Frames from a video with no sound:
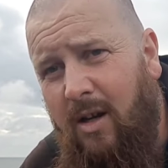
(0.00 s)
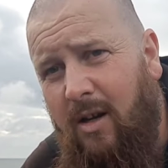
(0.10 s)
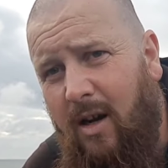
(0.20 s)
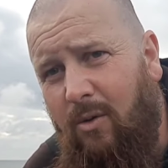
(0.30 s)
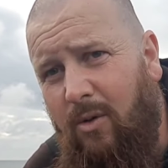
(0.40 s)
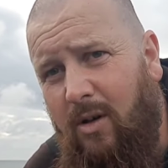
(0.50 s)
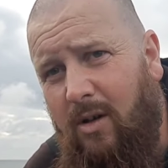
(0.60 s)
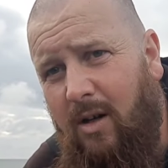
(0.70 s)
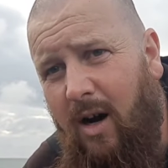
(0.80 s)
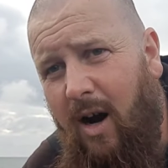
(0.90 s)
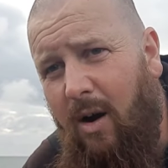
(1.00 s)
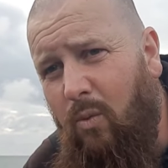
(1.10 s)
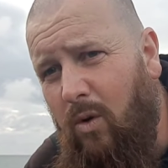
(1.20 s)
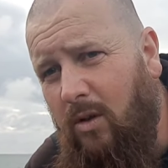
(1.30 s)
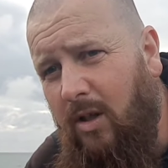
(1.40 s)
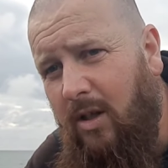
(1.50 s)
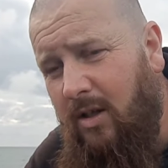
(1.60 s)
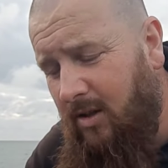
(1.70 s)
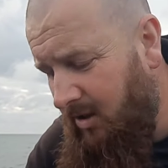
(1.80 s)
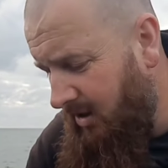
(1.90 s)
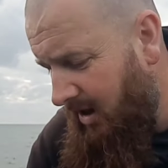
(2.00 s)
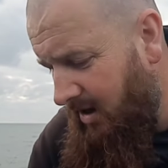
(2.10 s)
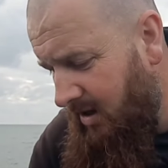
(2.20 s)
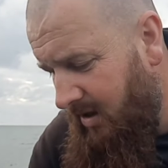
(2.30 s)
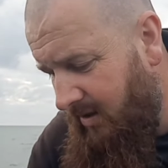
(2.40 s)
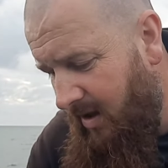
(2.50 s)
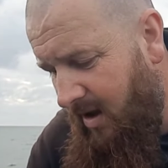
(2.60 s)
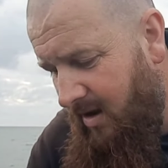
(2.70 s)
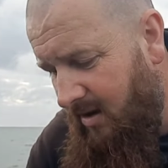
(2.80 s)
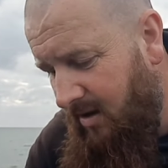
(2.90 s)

Now, I would say that